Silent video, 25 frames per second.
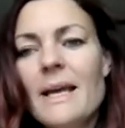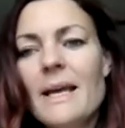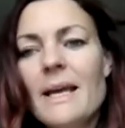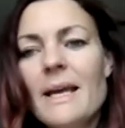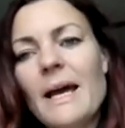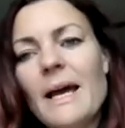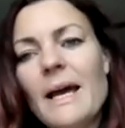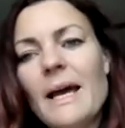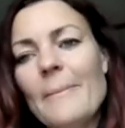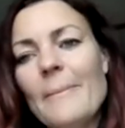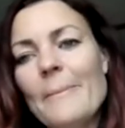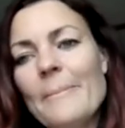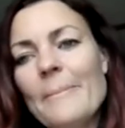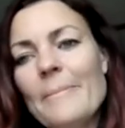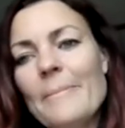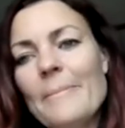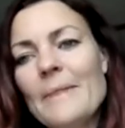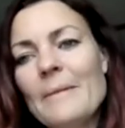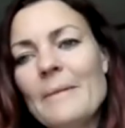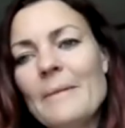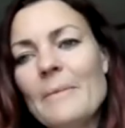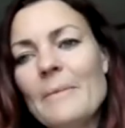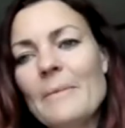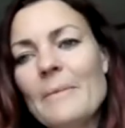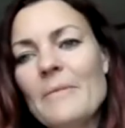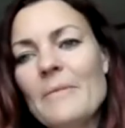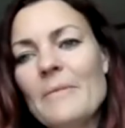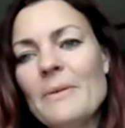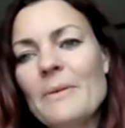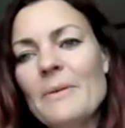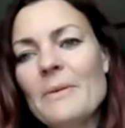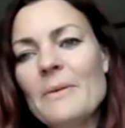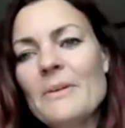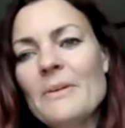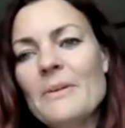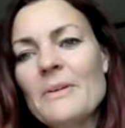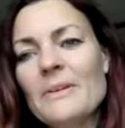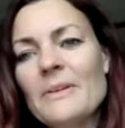and when we
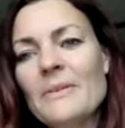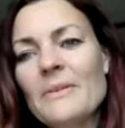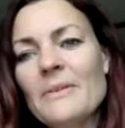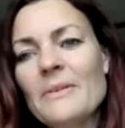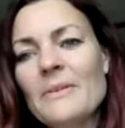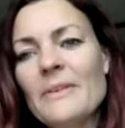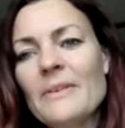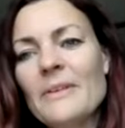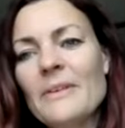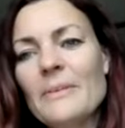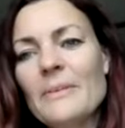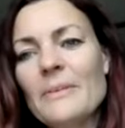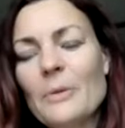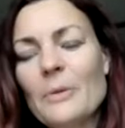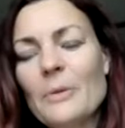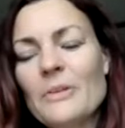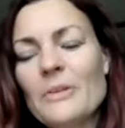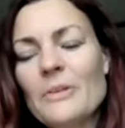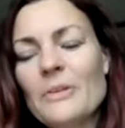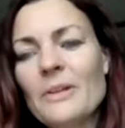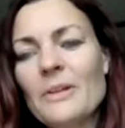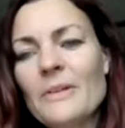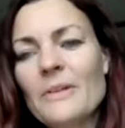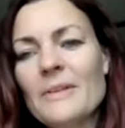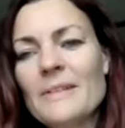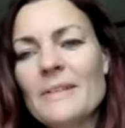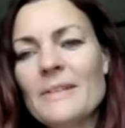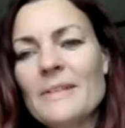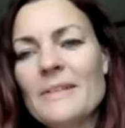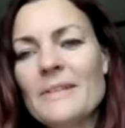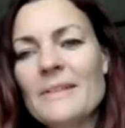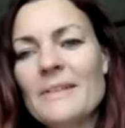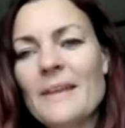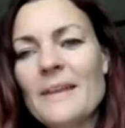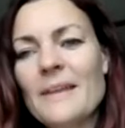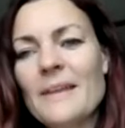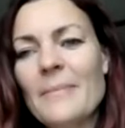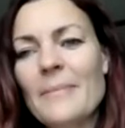view ourselves as more tolerant
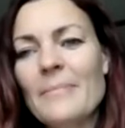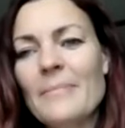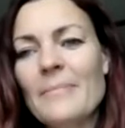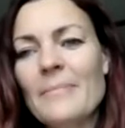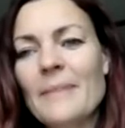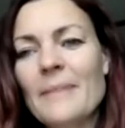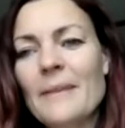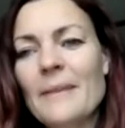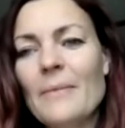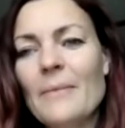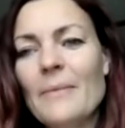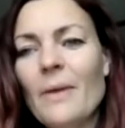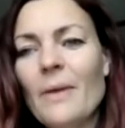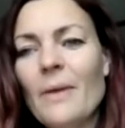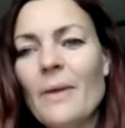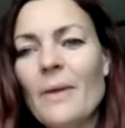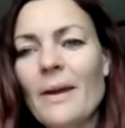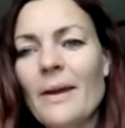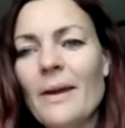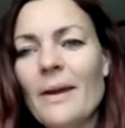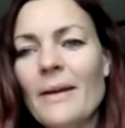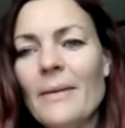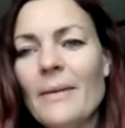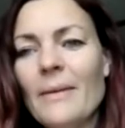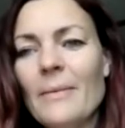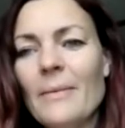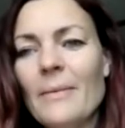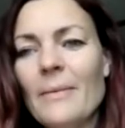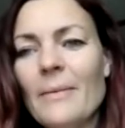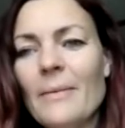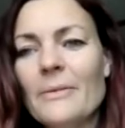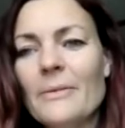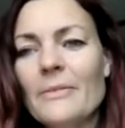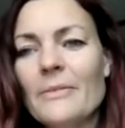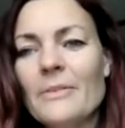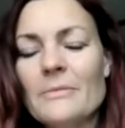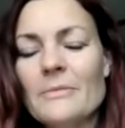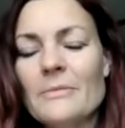as them, and why, and where
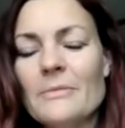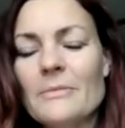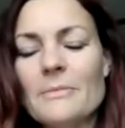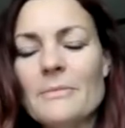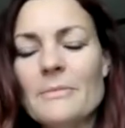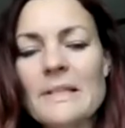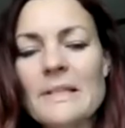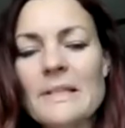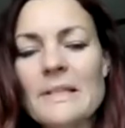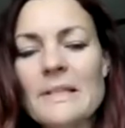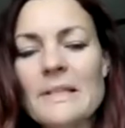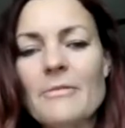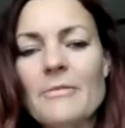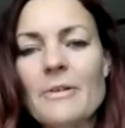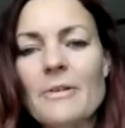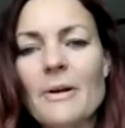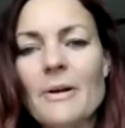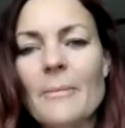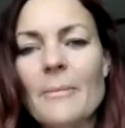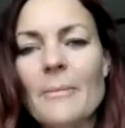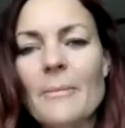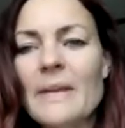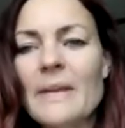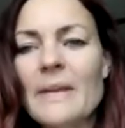those judgments come from,